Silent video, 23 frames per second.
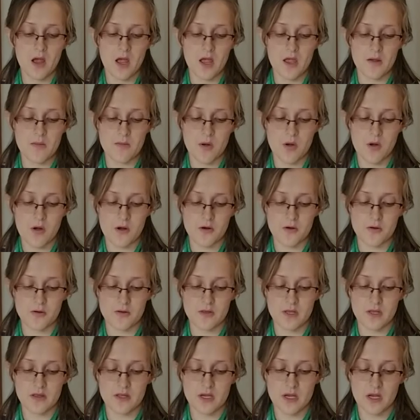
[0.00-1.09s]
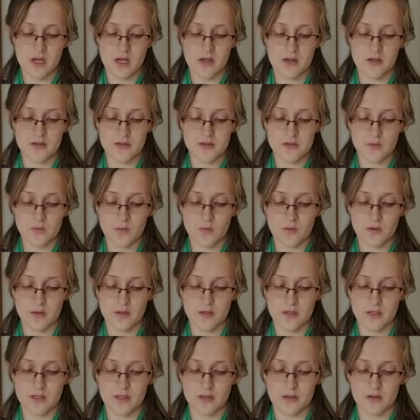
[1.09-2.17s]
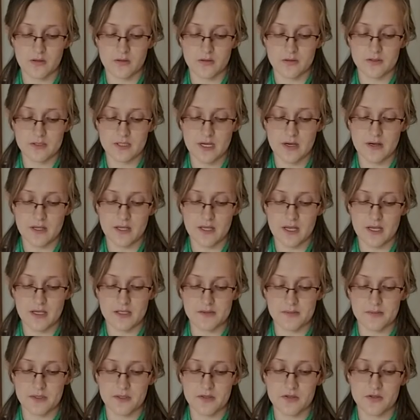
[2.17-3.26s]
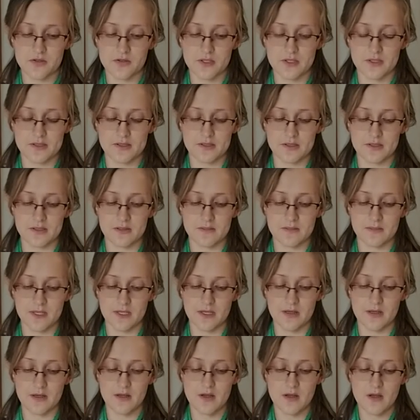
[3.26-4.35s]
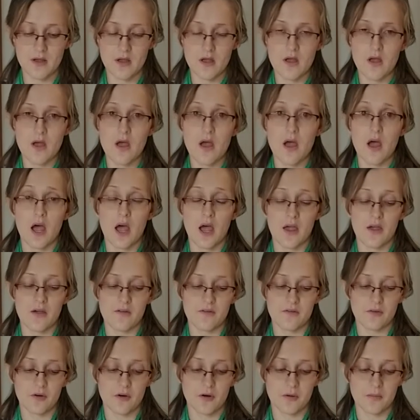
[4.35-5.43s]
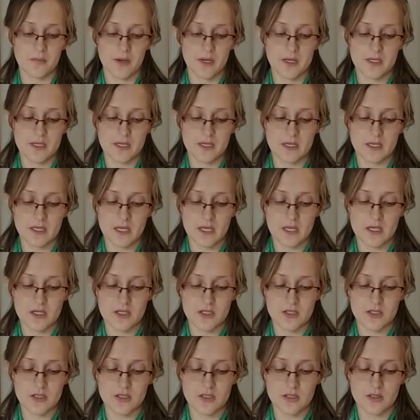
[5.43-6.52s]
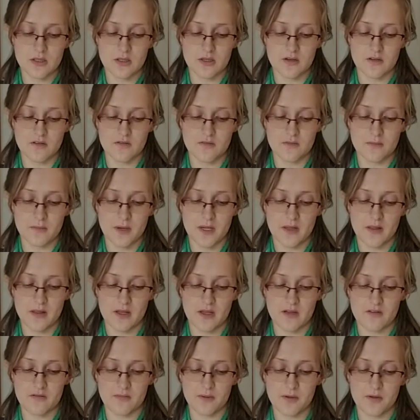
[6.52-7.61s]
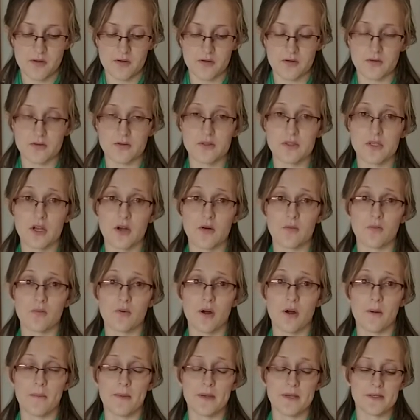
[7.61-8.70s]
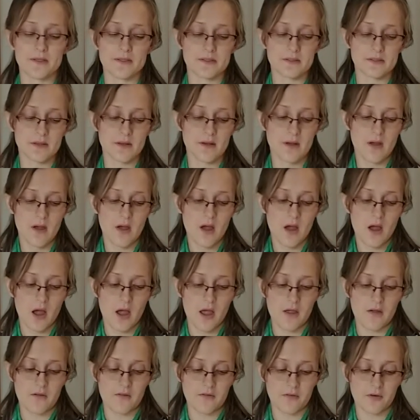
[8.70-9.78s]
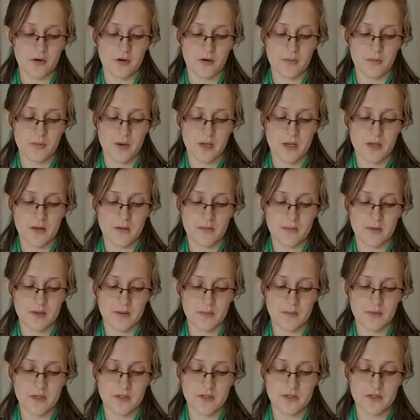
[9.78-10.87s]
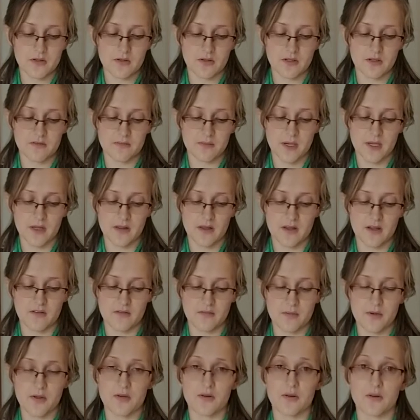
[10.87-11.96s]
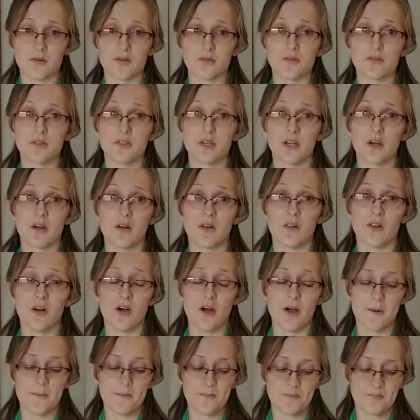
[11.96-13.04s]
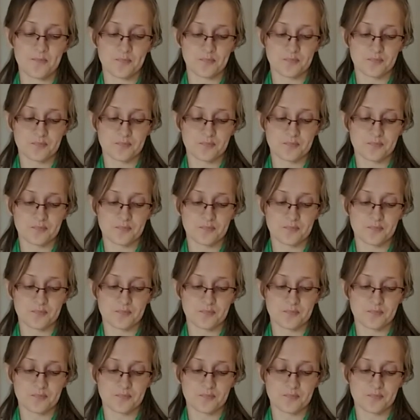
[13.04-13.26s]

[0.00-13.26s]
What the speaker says: I am honored that the highest award in Girl Scouting has been entrusted to me. I affirm my dedication to live my life by the Girl Scout promise. I affirm my commitment to live my life by the Girl Scout law.